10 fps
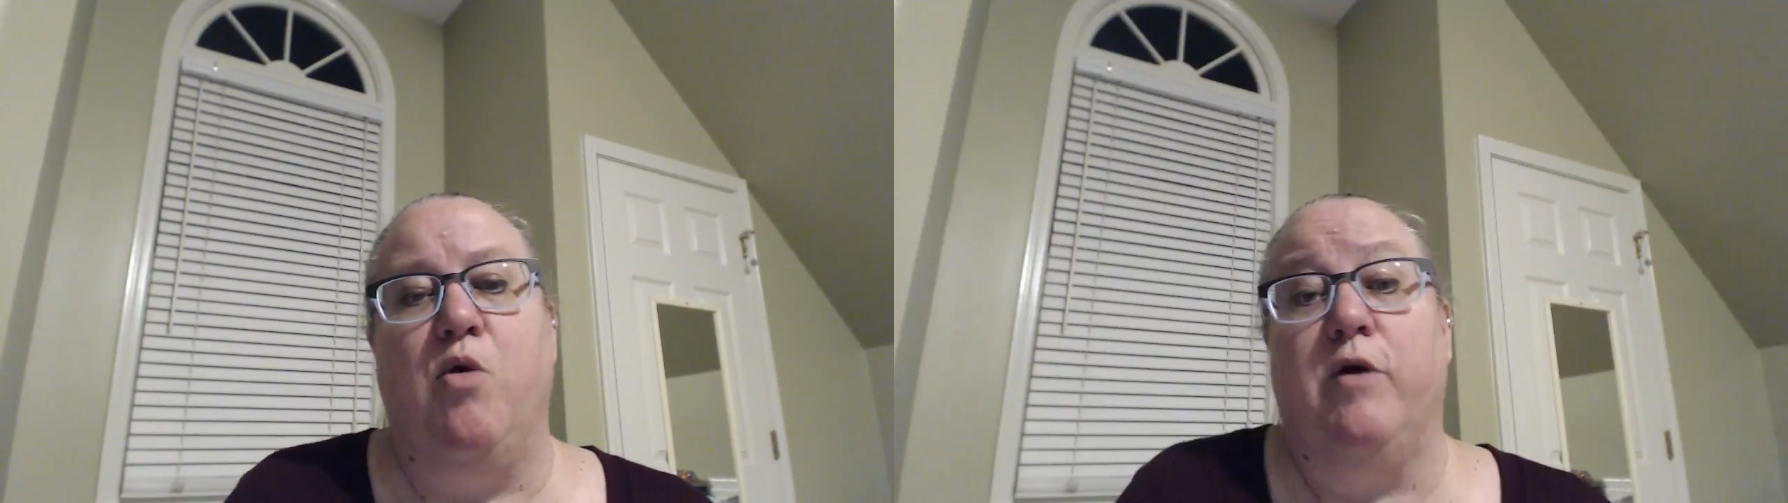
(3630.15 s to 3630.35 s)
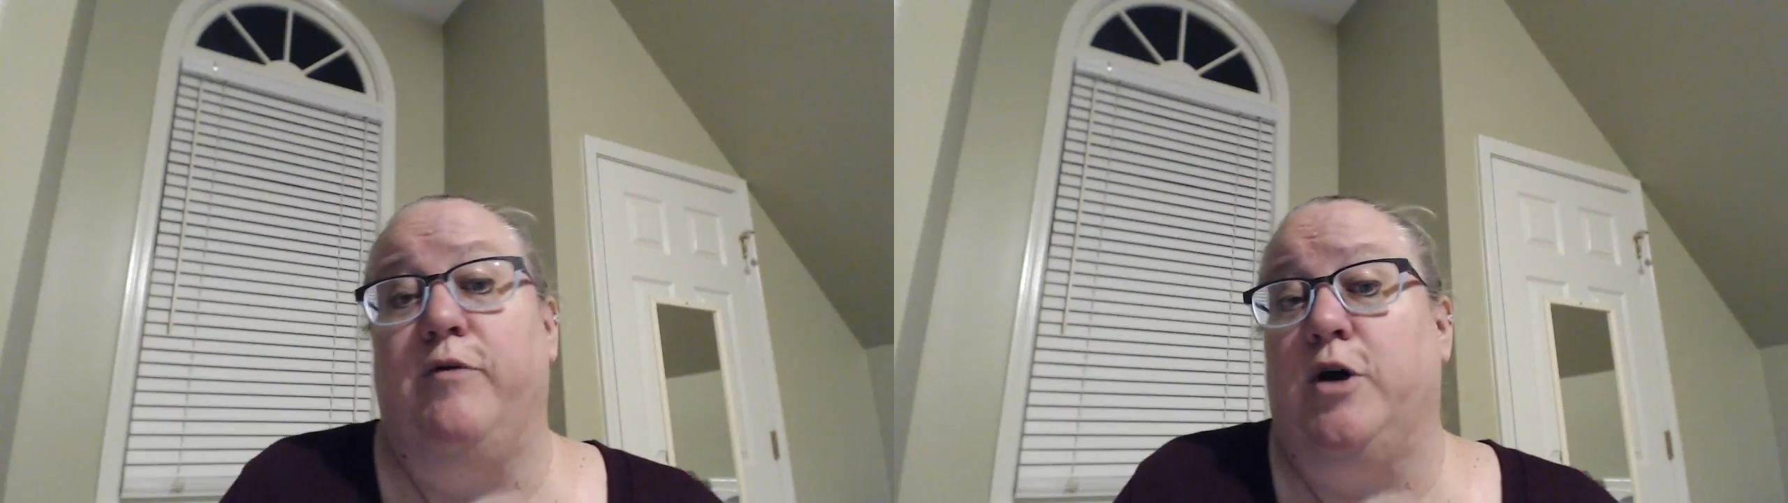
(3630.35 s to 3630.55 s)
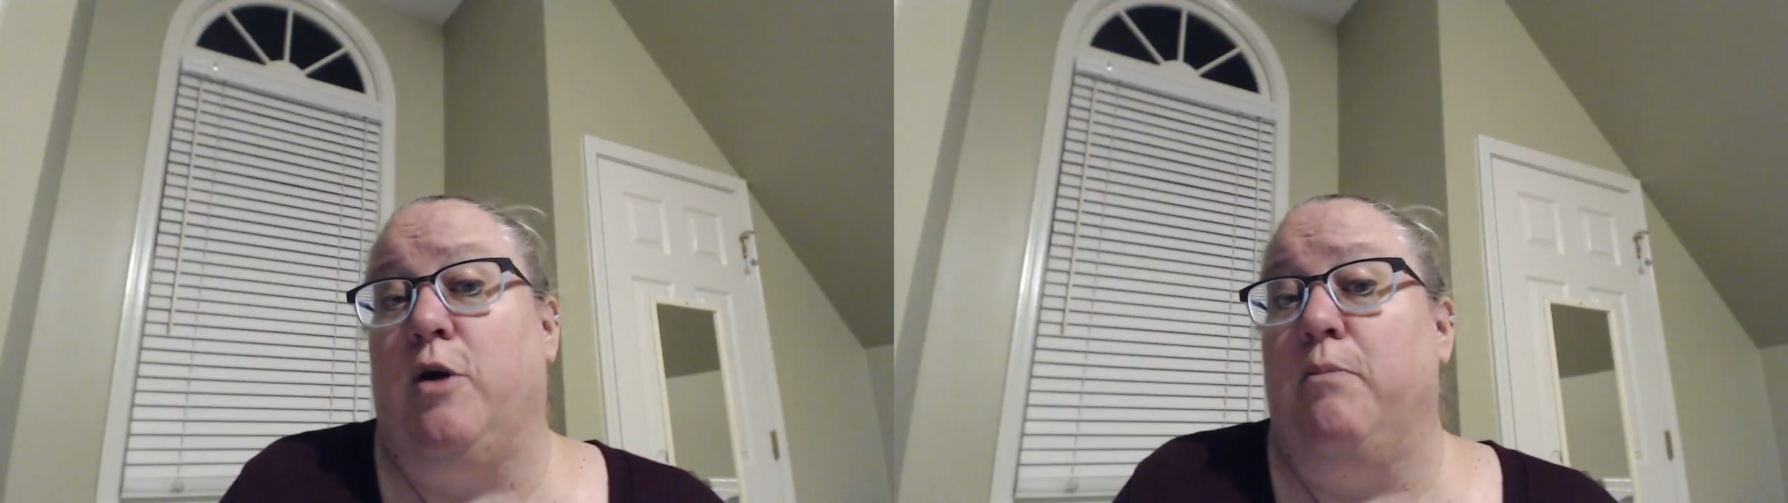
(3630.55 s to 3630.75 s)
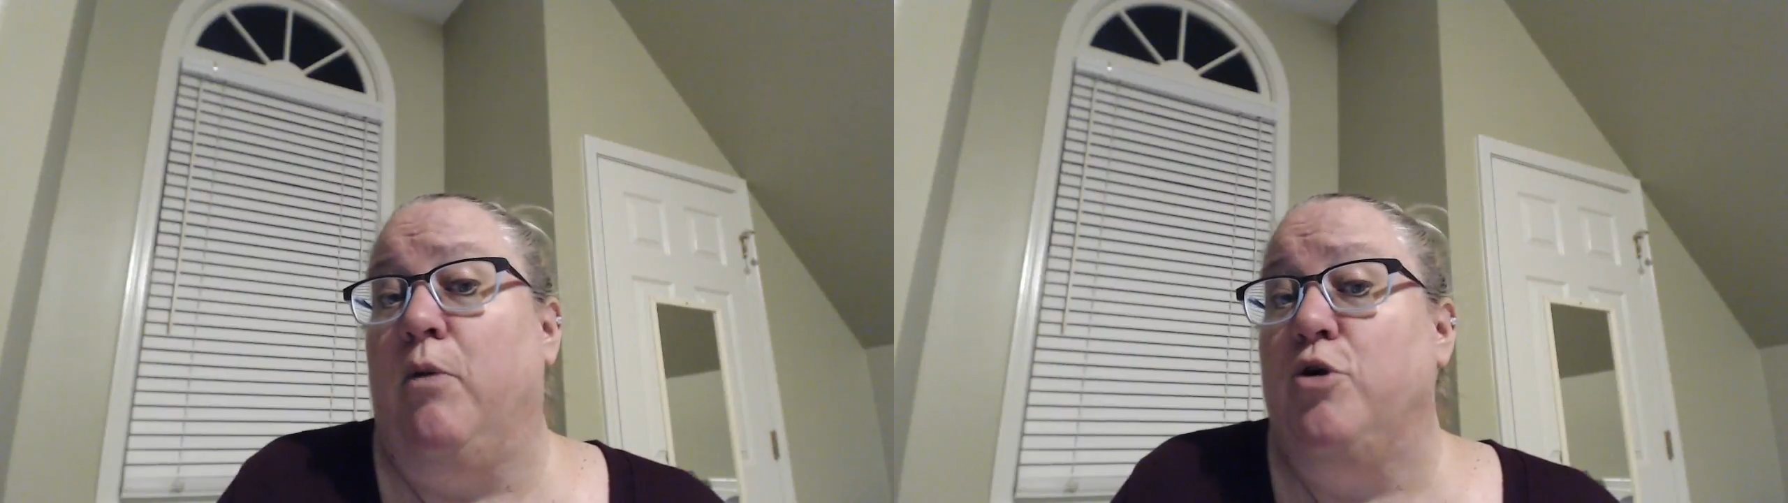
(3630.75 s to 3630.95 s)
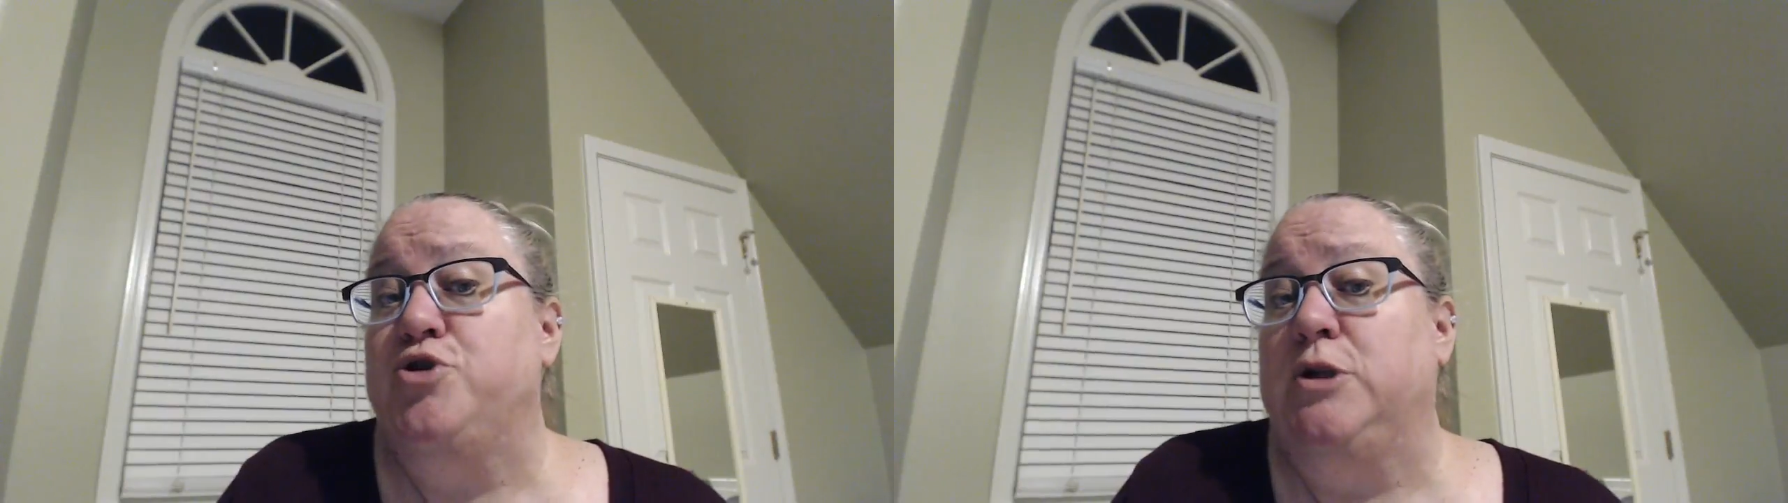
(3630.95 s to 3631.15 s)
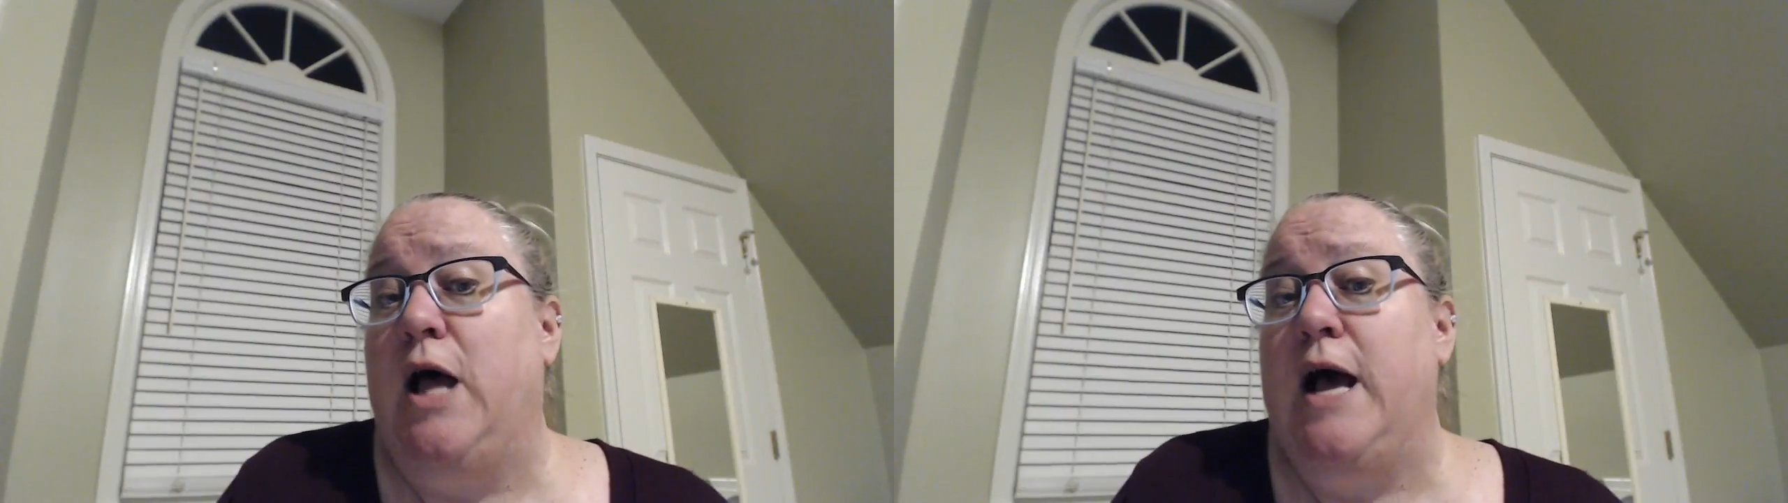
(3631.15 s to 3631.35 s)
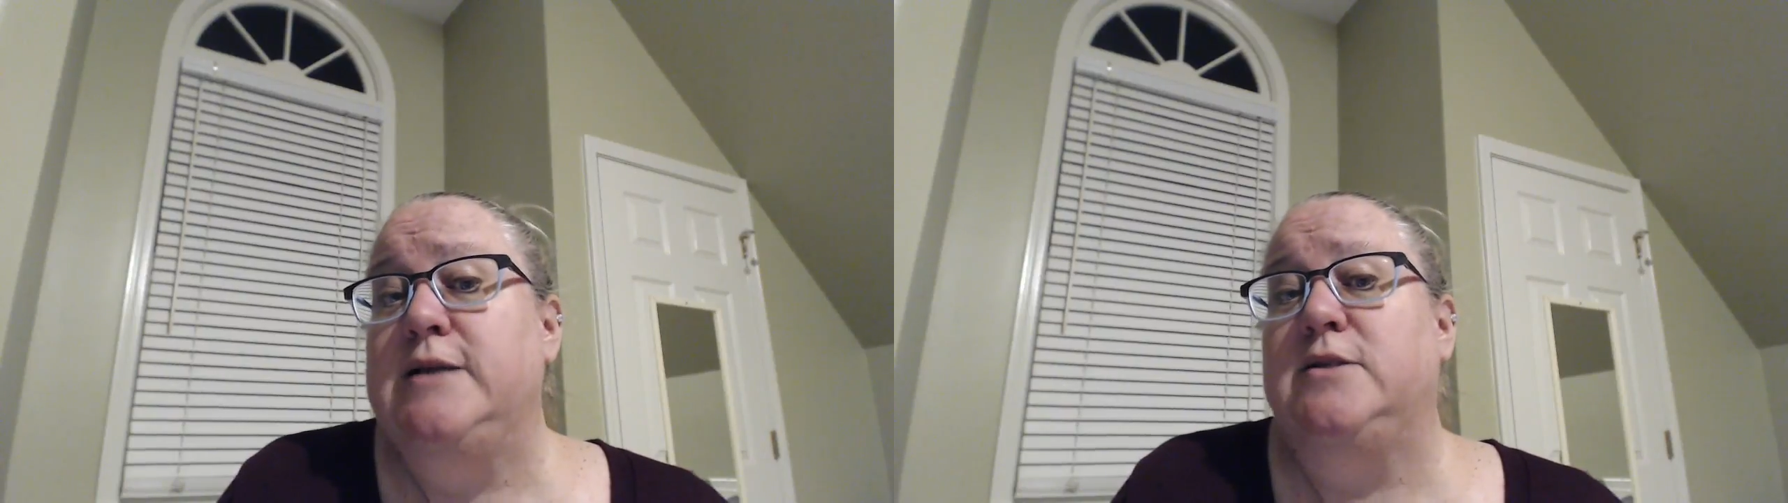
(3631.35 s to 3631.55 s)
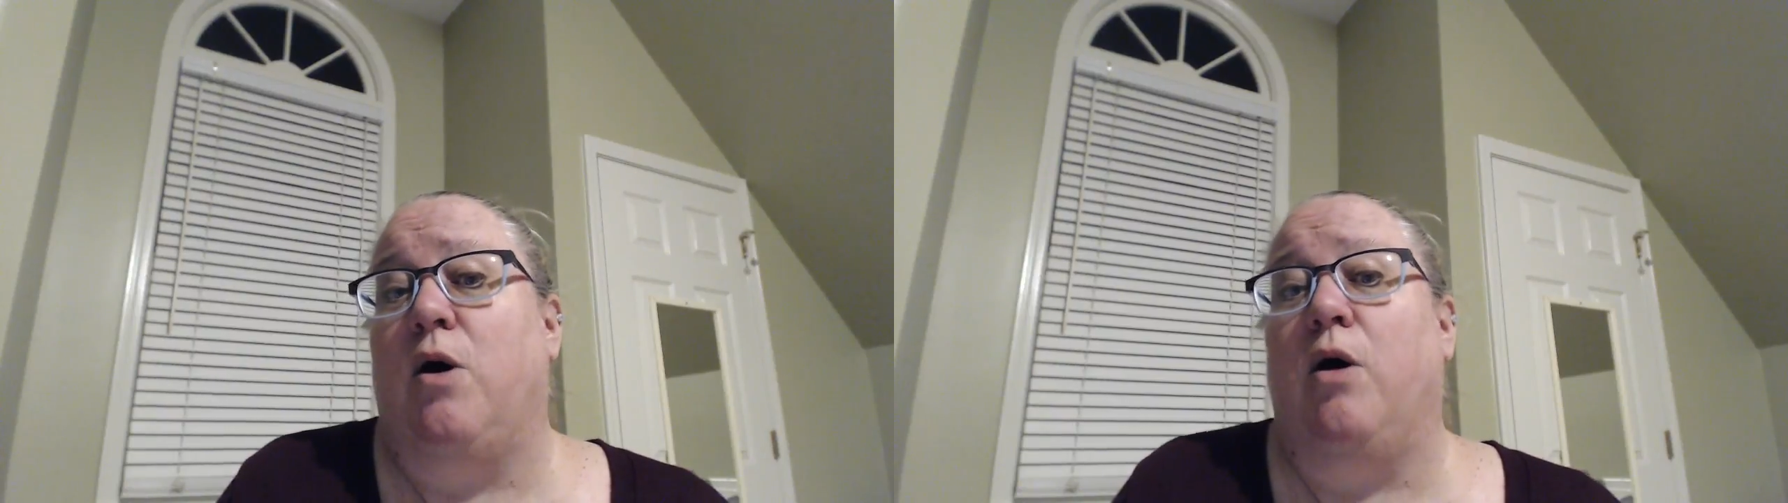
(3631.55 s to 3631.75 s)
of a commercialized
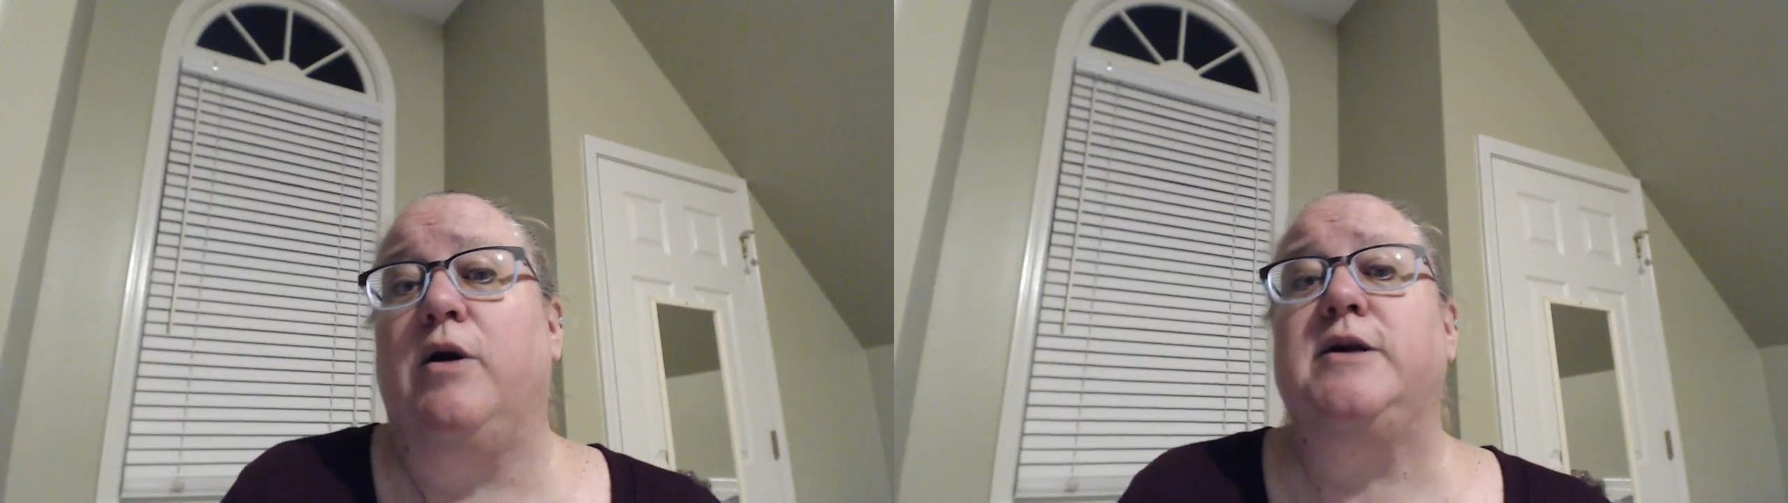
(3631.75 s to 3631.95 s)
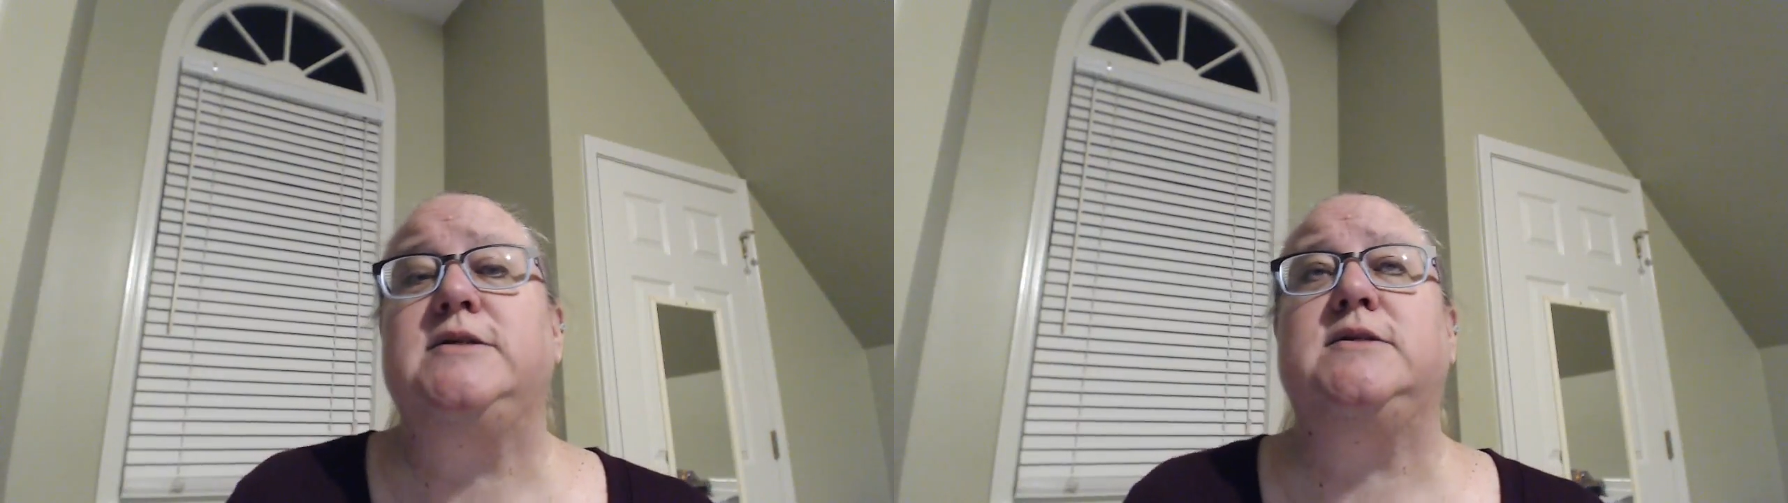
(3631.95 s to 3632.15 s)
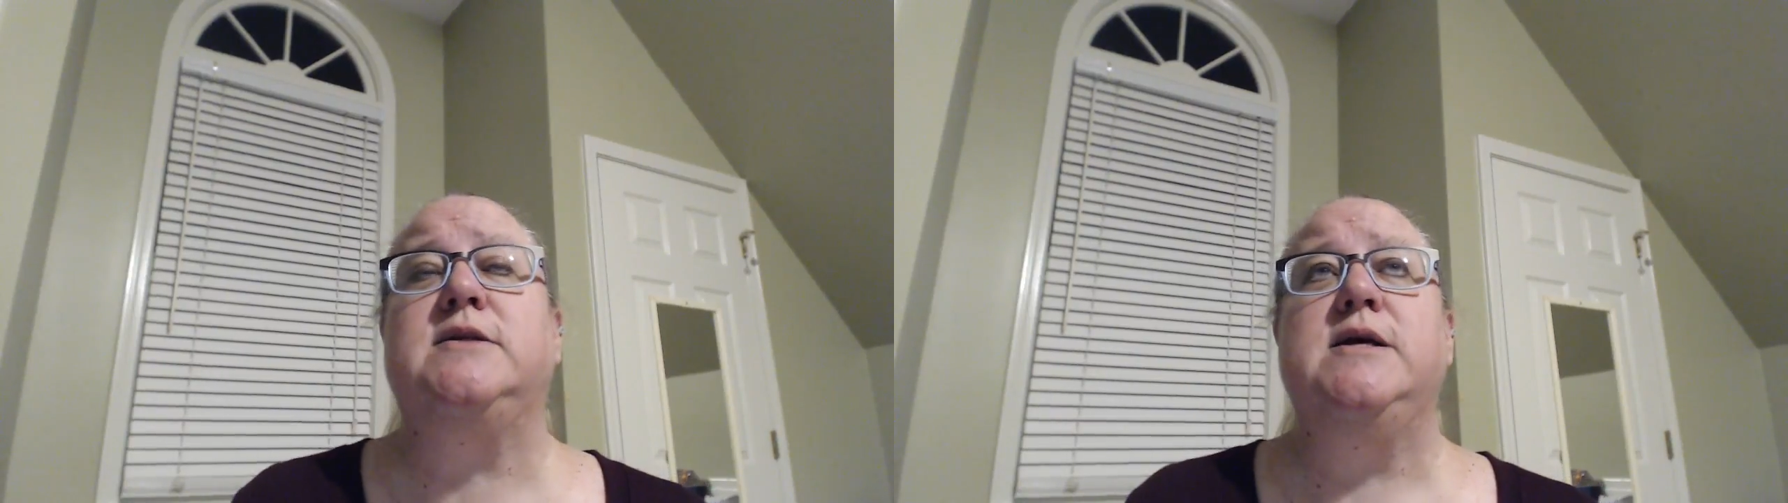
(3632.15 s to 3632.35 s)
artist